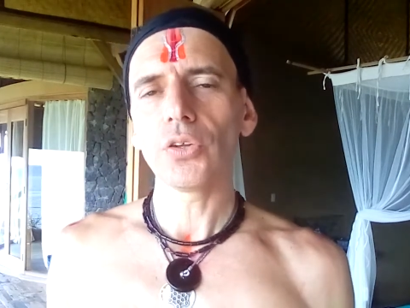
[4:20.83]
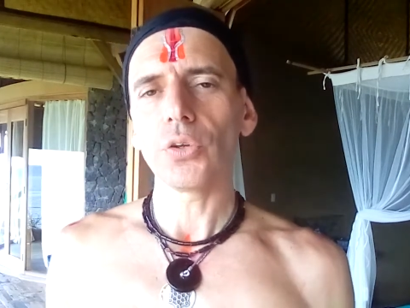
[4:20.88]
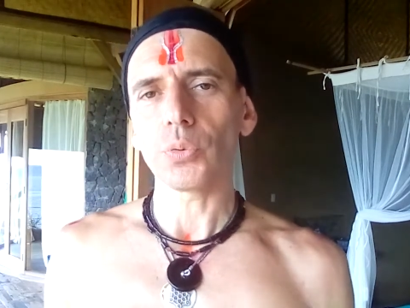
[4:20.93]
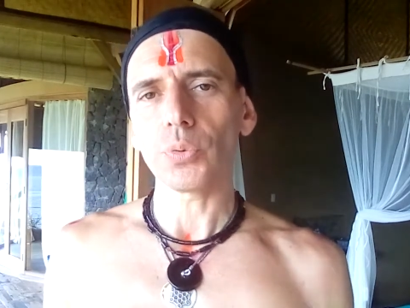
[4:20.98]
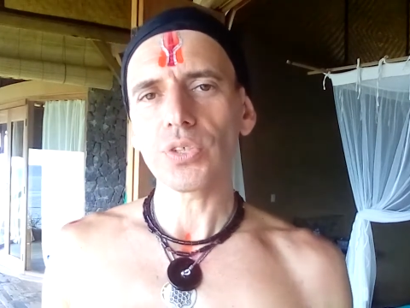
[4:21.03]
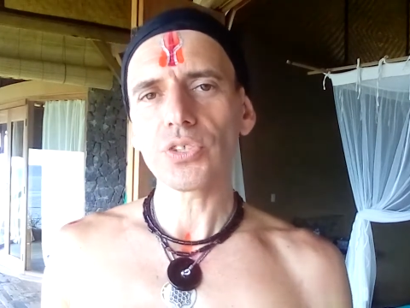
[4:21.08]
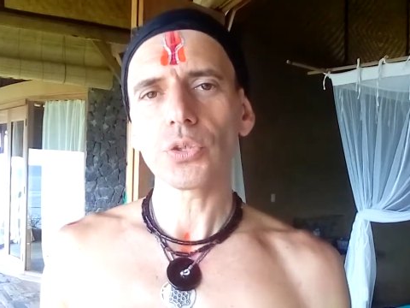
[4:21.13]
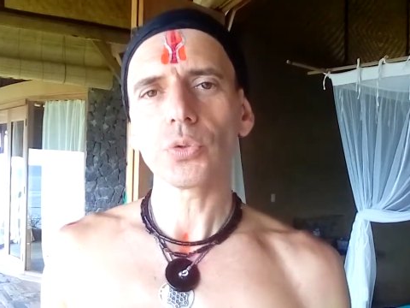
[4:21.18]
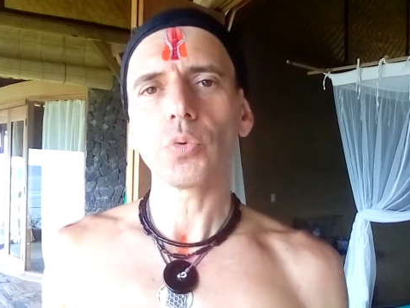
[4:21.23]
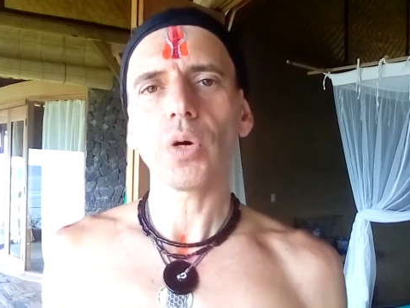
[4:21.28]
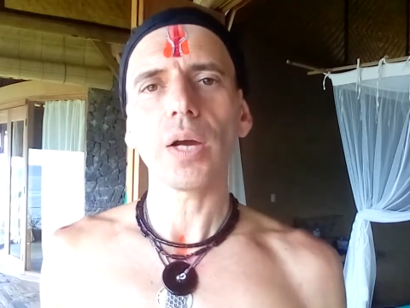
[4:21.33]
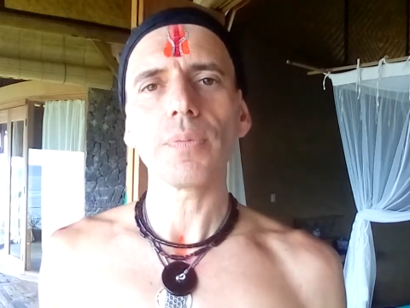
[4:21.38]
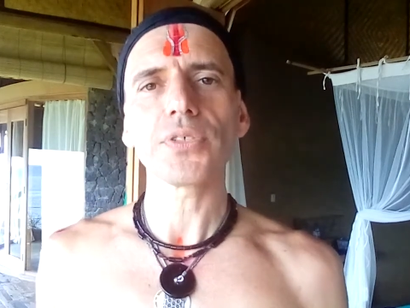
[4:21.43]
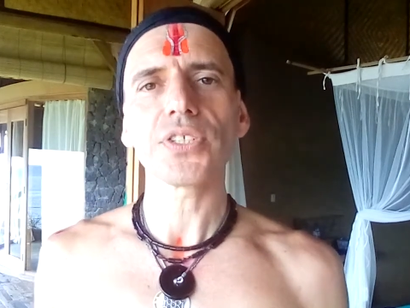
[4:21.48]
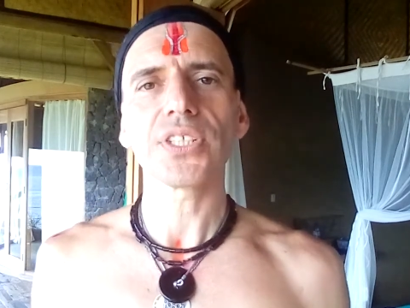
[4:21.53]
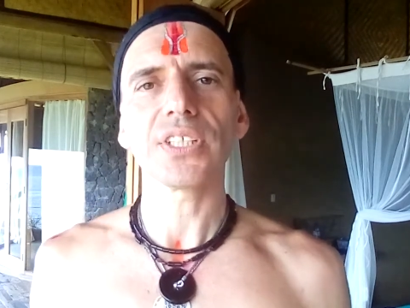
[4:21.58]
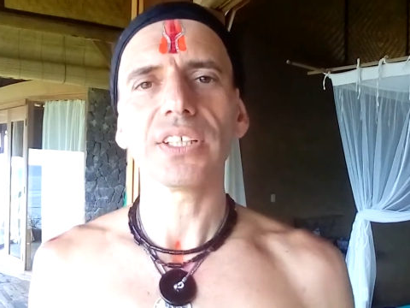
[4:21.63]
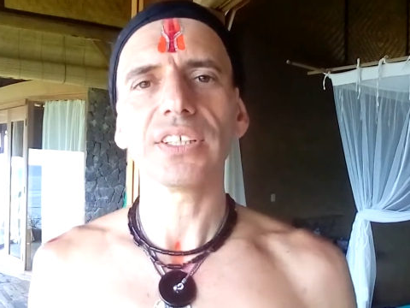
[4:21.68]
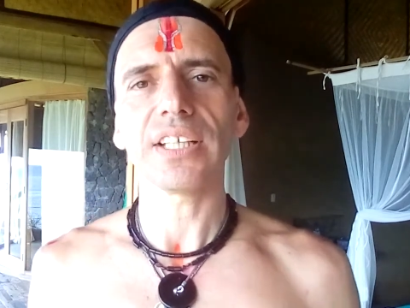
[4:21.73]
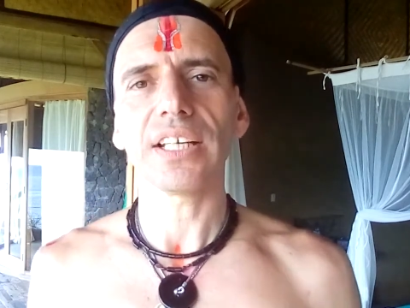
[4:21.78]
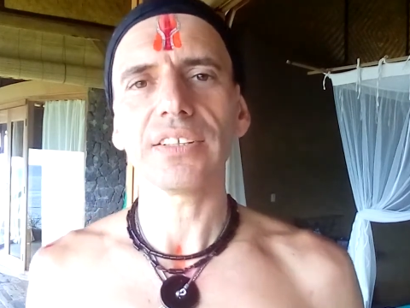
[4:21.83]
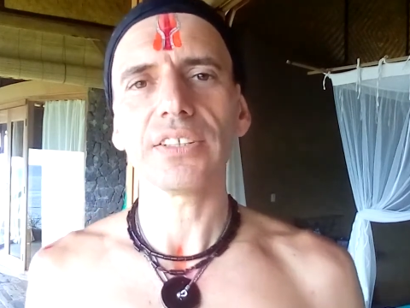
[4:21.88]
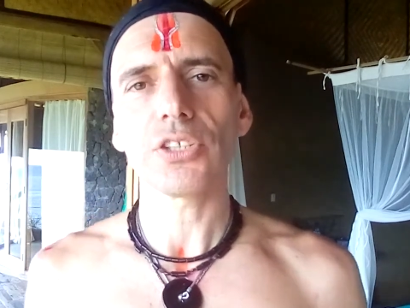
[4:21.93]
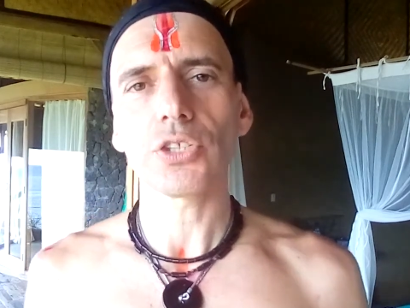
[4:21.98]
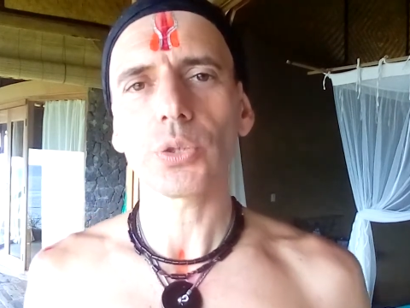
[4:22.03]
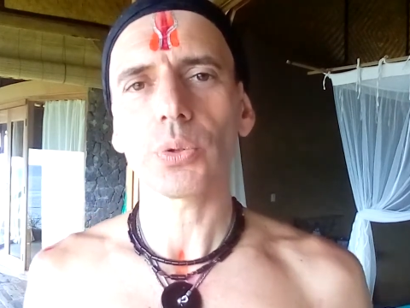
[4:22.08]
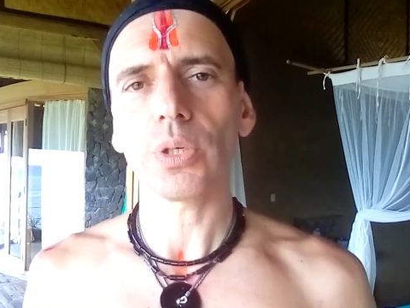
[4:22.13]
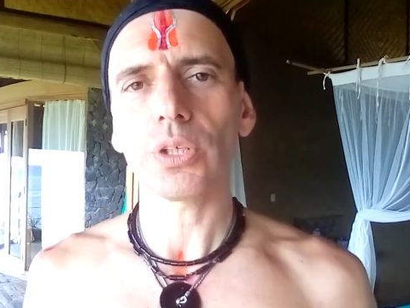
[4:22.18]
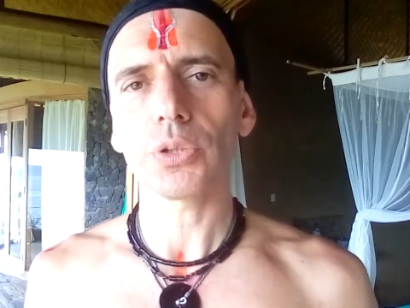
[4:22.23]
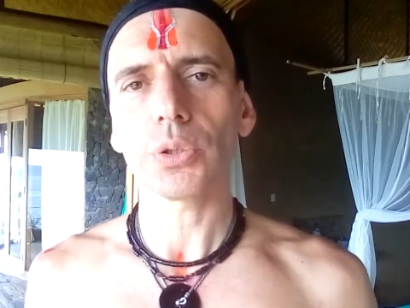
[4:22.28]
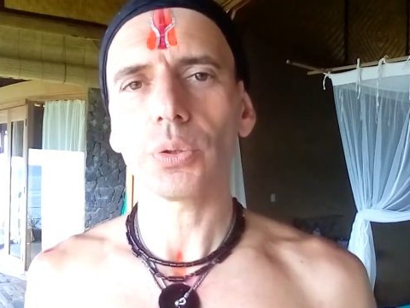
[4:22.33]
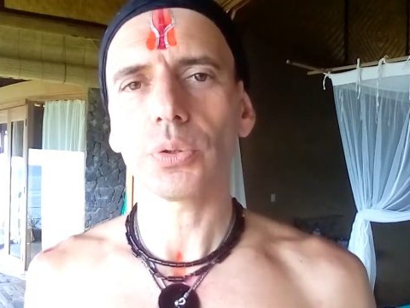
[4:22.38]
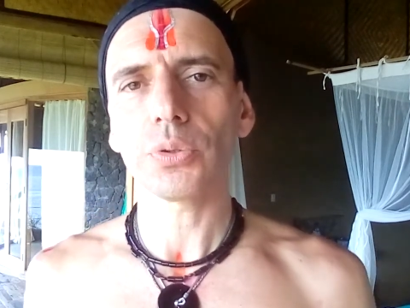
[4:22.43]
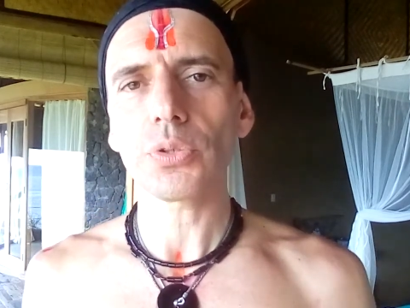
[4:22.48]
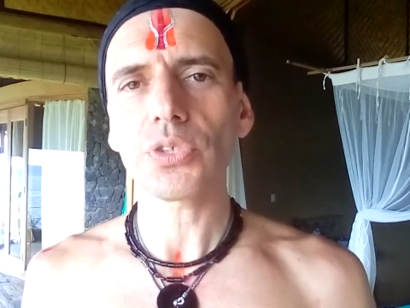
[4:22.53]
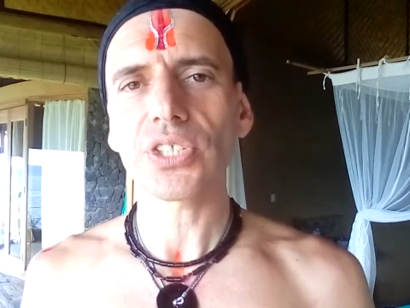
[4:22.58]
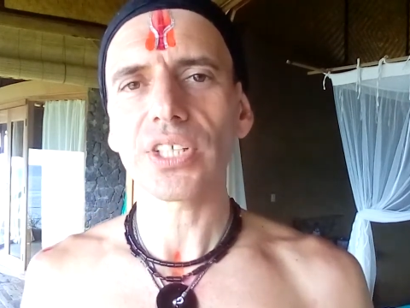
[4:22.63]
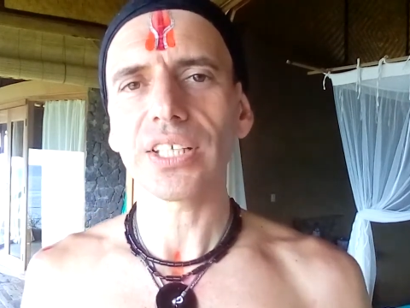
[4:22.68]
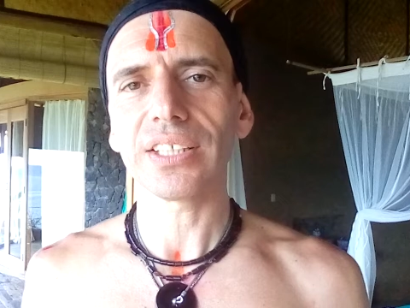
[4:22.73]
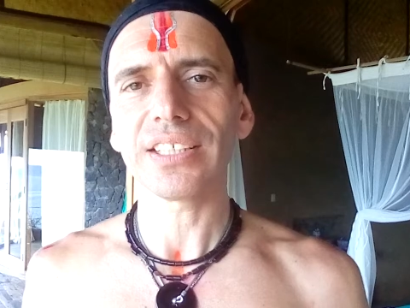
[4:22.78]
The reason why I'm saying that is so that you
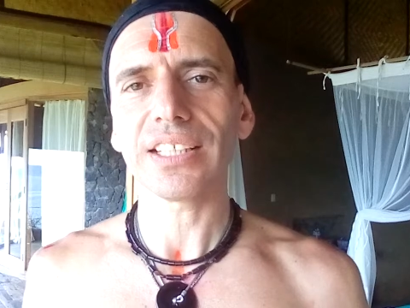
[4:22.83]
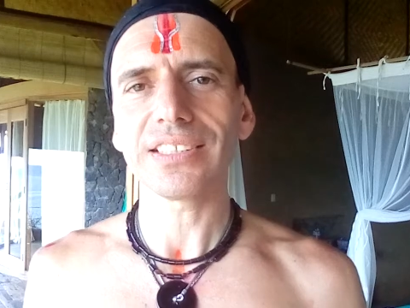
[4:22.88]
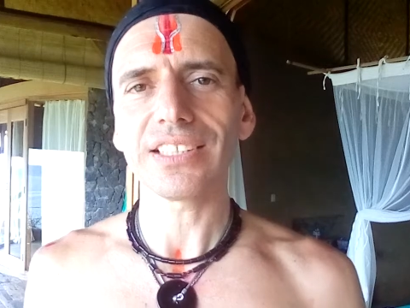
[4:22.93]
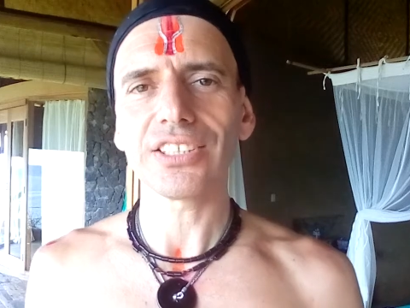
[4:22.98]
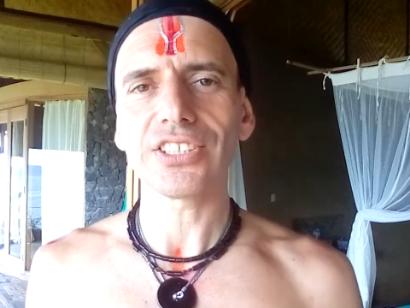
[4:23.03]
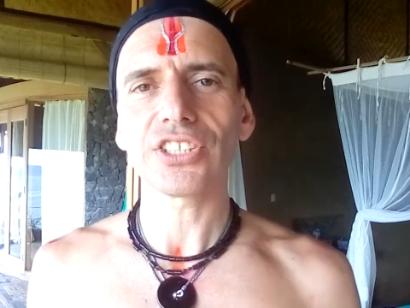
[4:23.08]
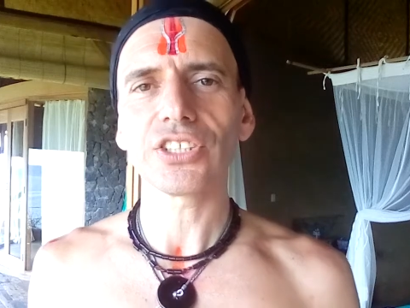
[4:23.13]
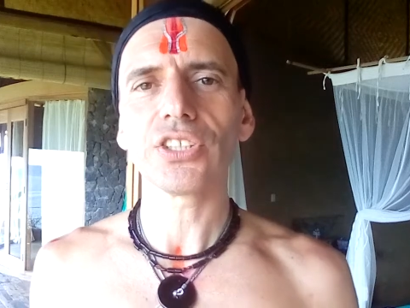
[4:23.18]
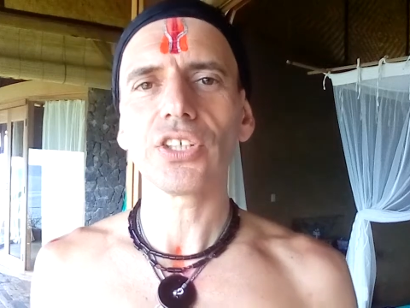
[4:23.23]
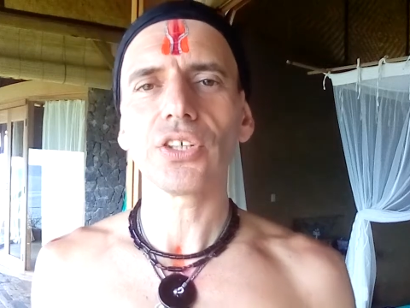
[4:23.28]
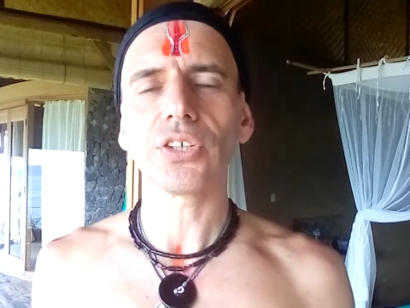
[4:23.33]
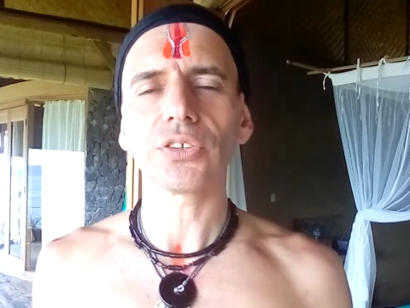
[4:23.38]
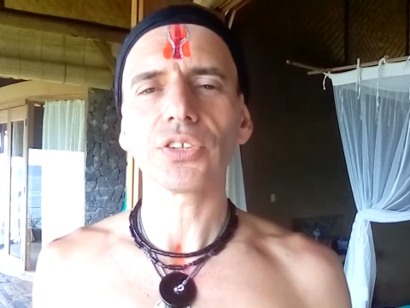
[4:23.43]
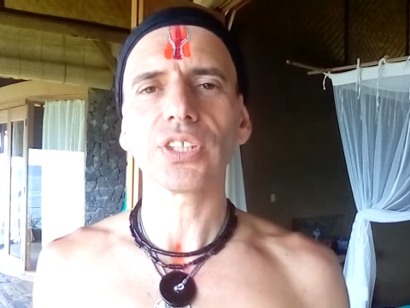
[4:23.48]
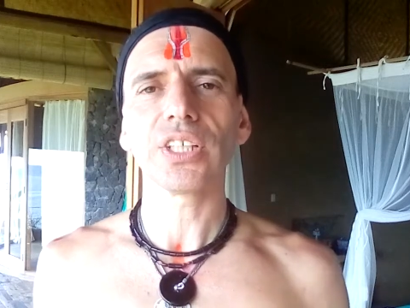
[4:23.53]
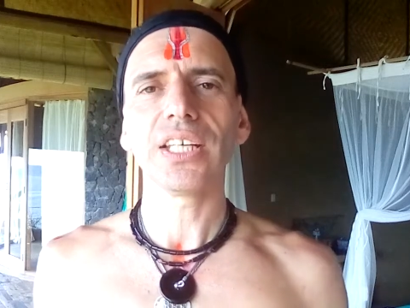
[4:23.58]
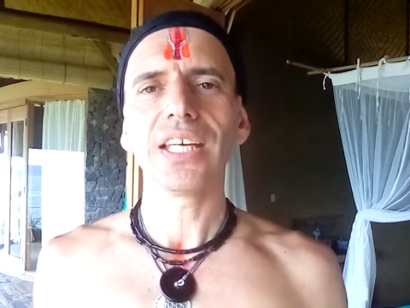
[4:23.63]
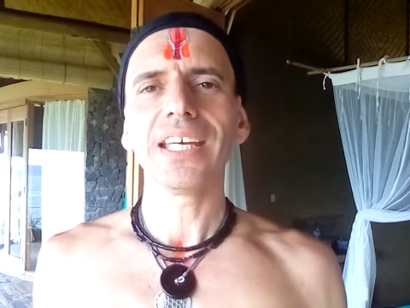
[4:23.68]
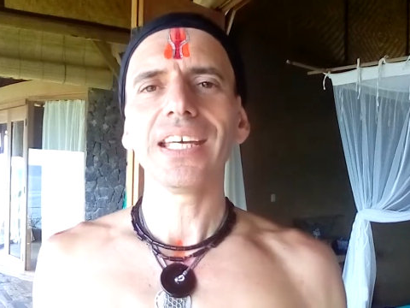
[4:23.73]
understand that it's not